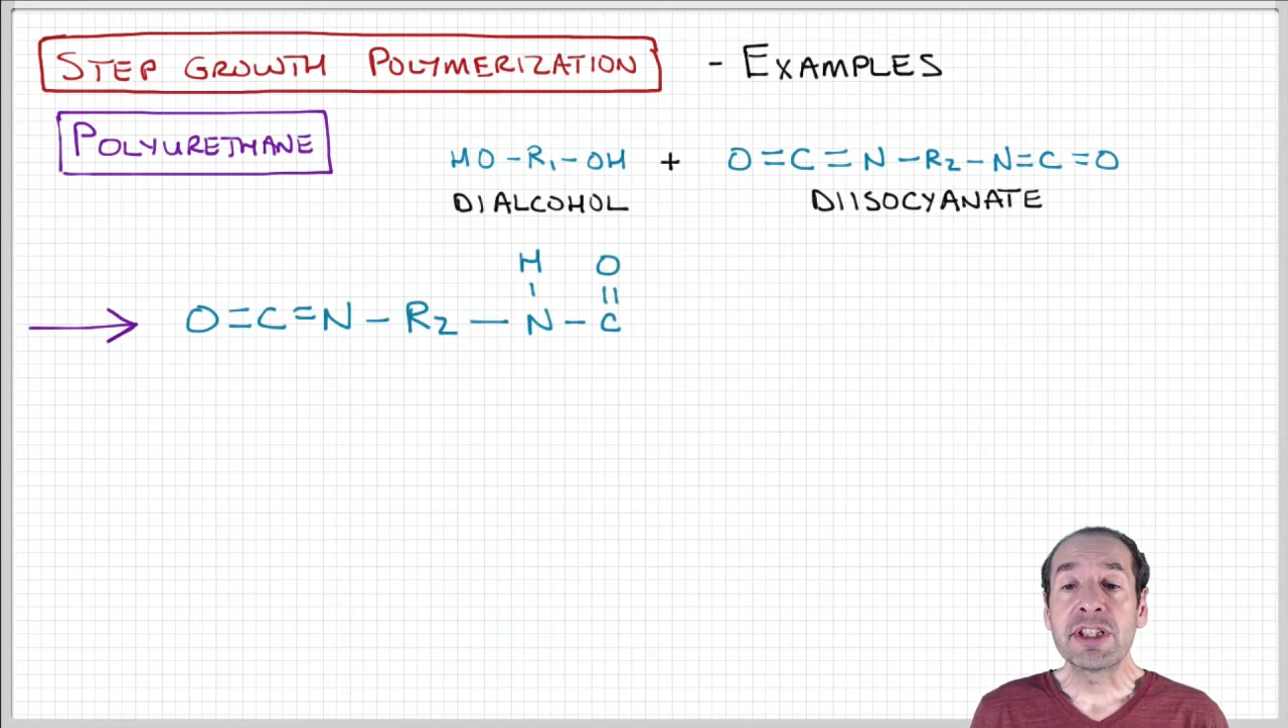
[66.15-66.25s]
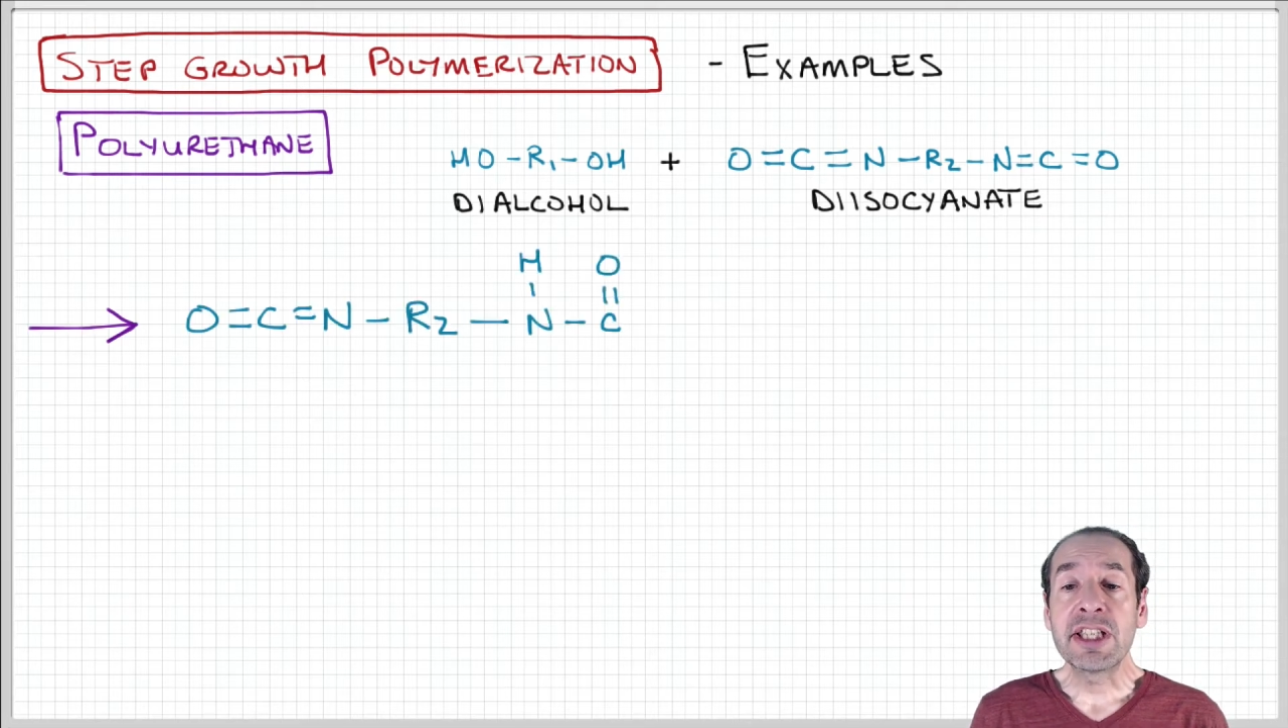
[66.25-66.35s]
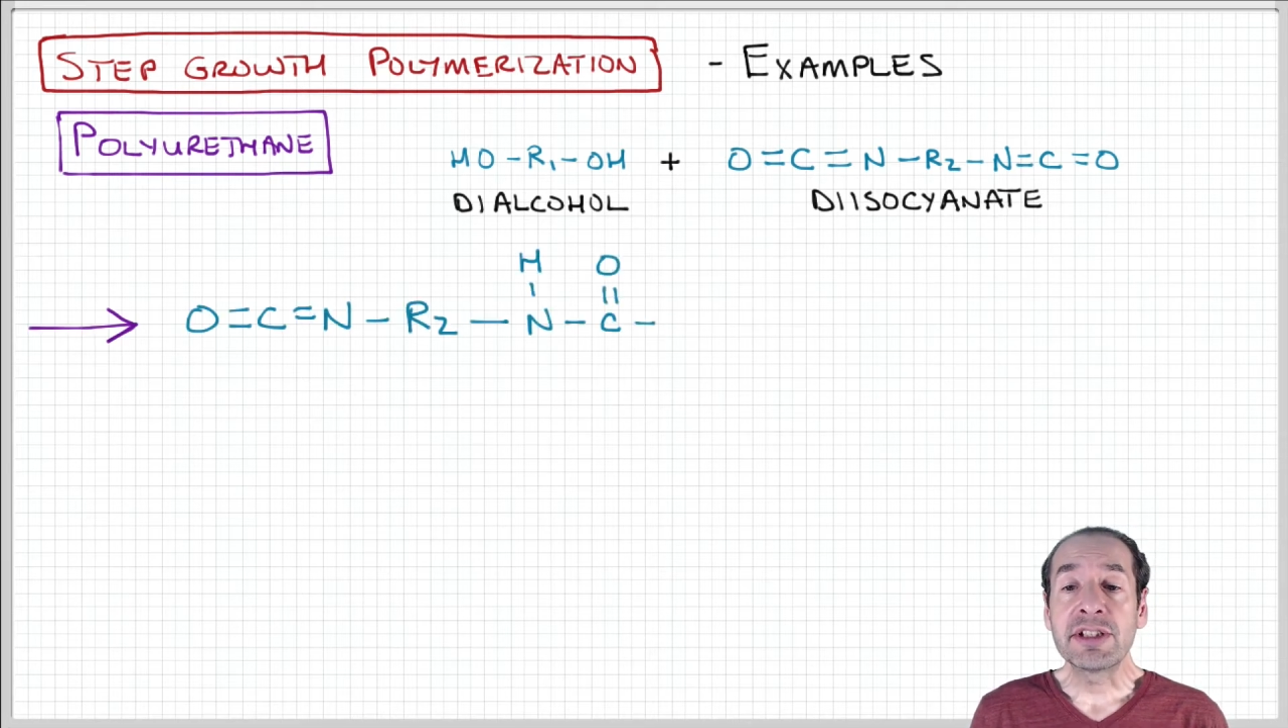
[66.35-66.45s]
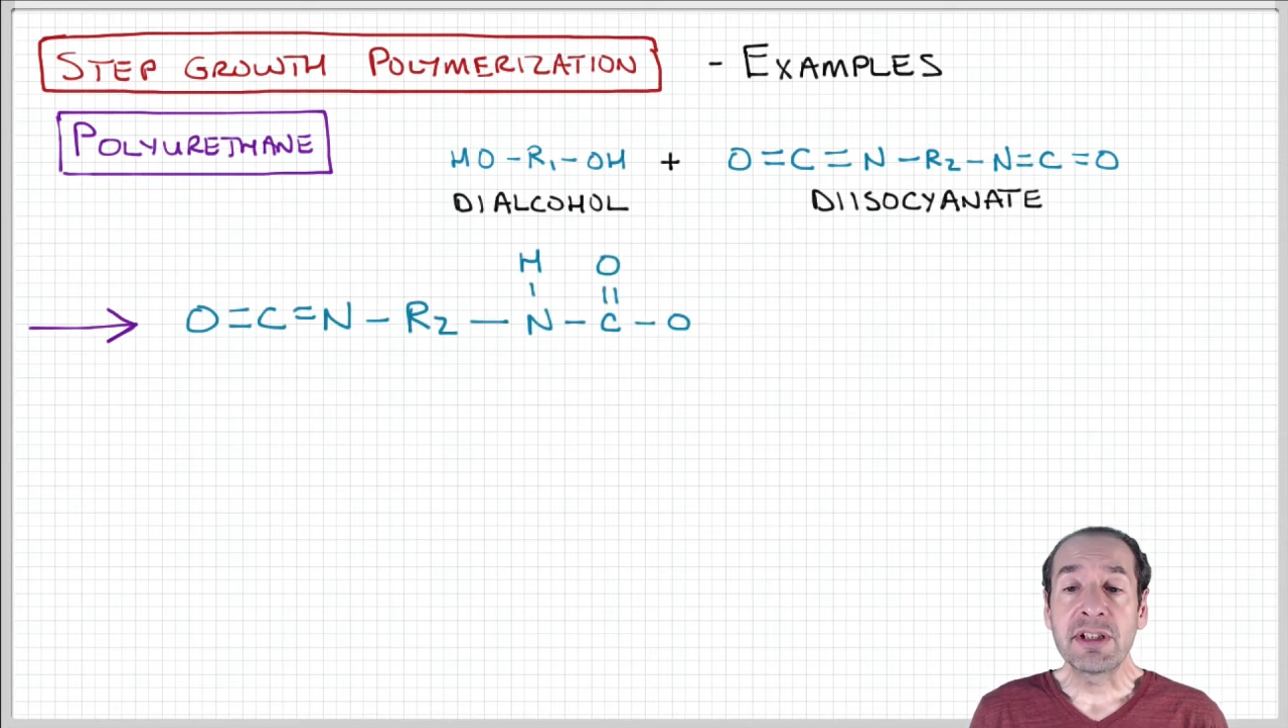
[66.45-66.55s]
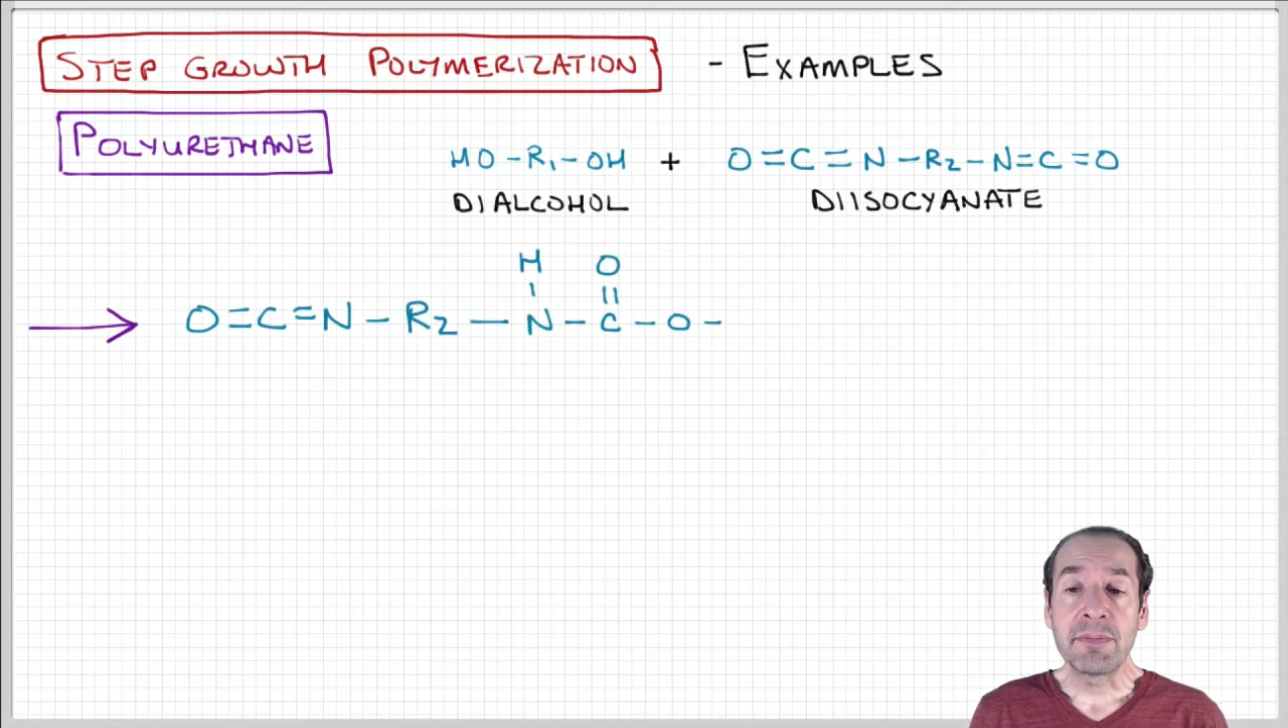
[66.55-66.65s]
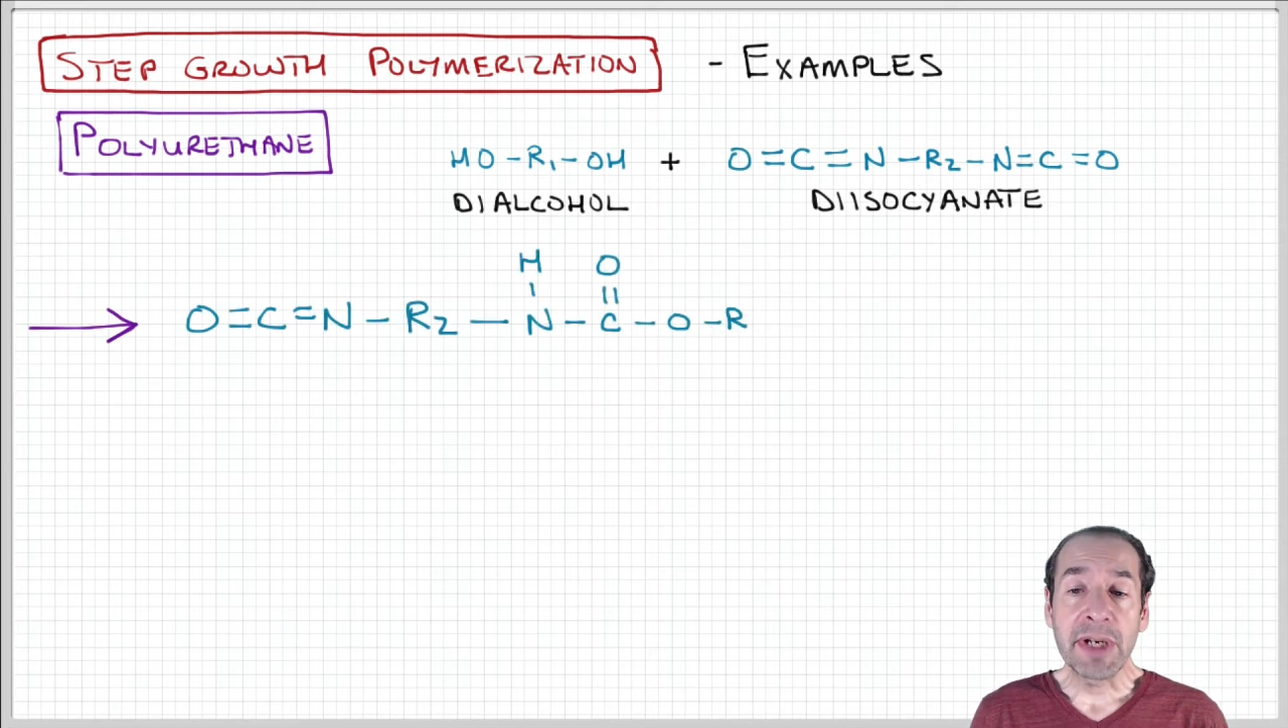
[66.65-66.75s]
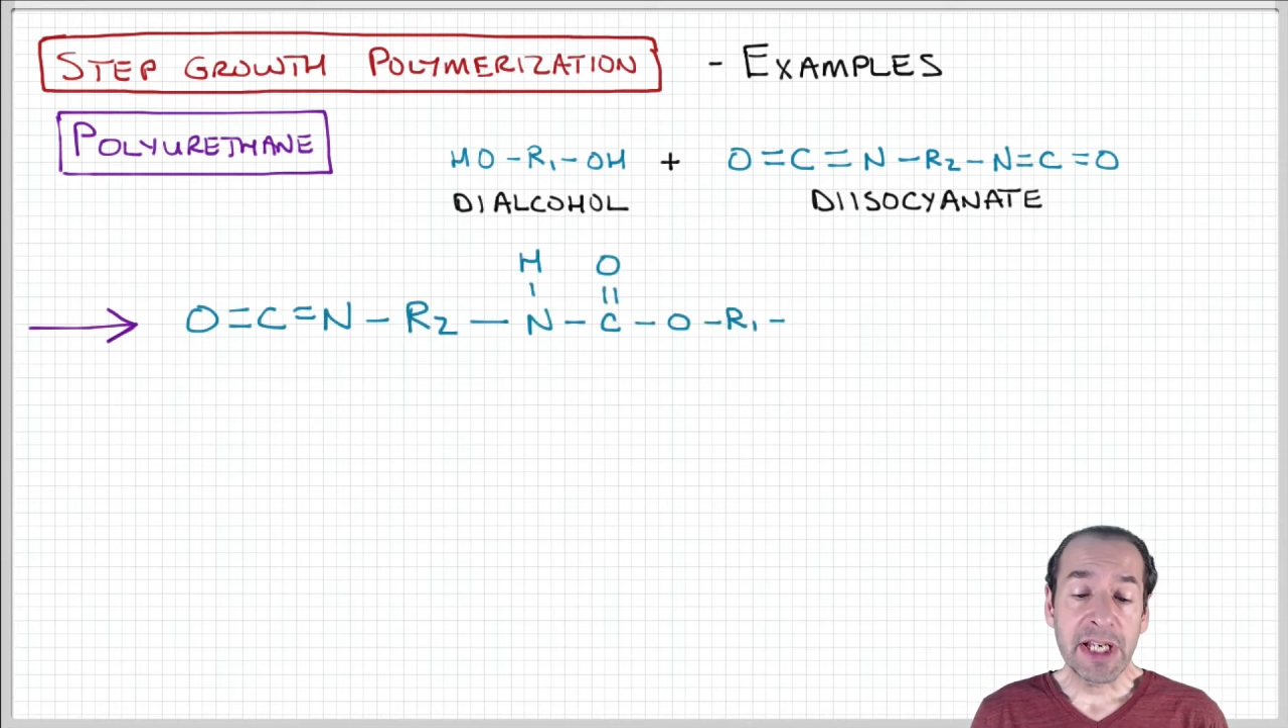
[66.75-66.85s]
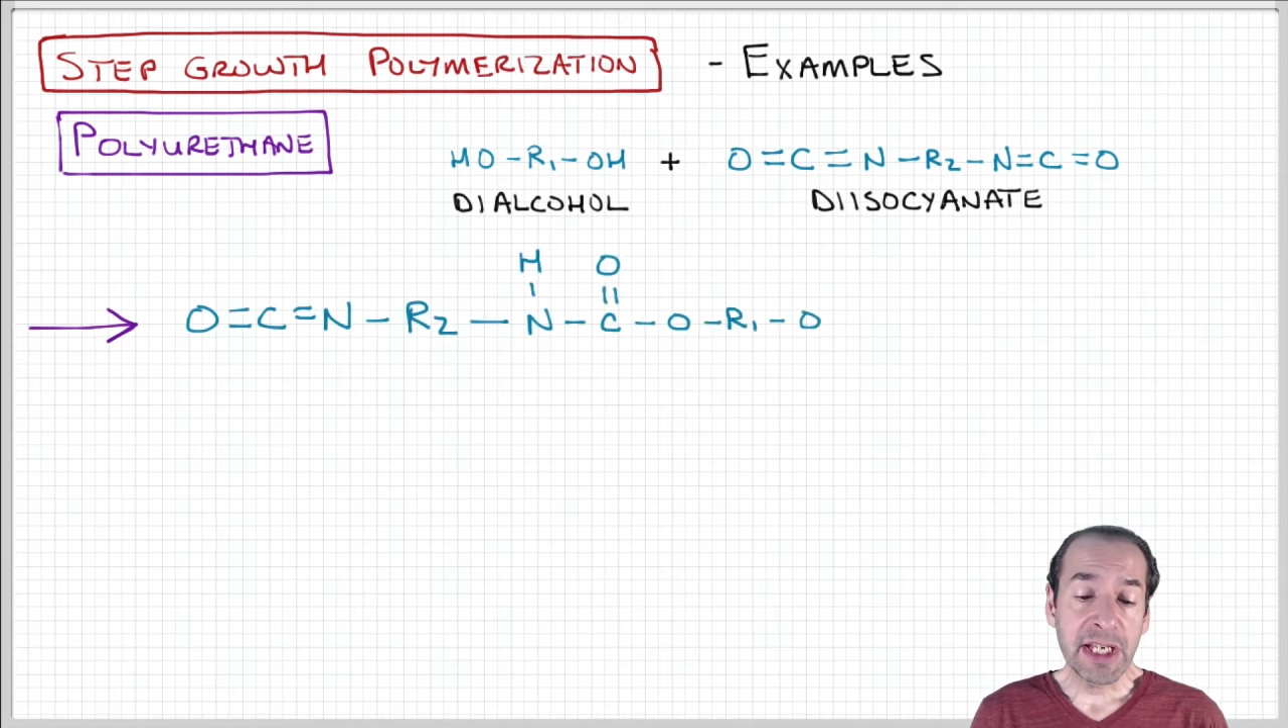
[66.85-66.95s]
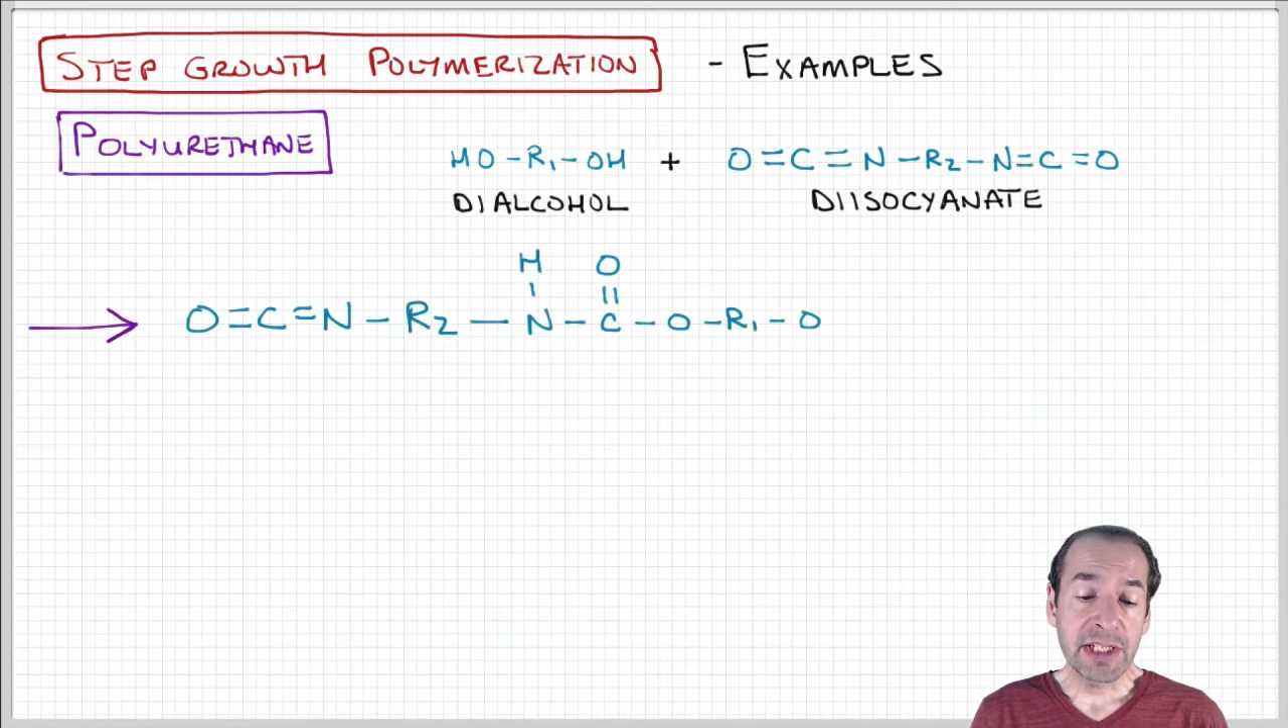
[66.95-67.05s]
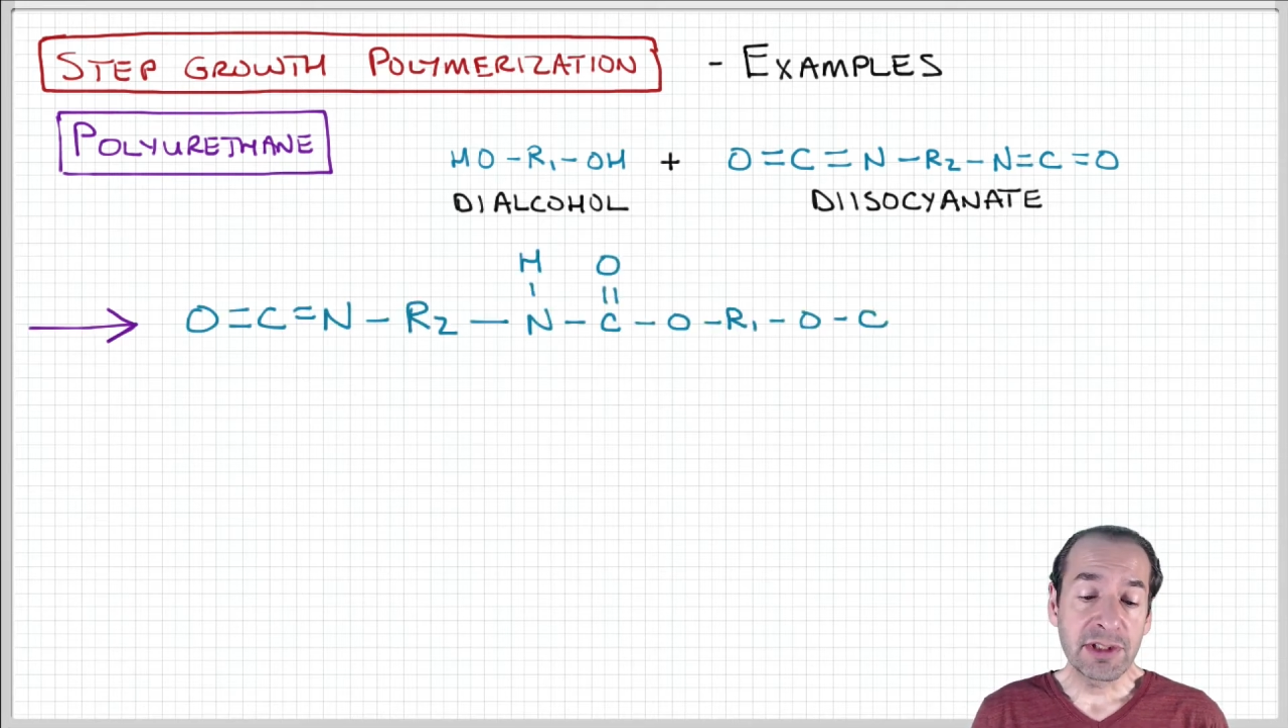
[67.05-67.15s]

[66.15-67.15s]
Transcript: then combine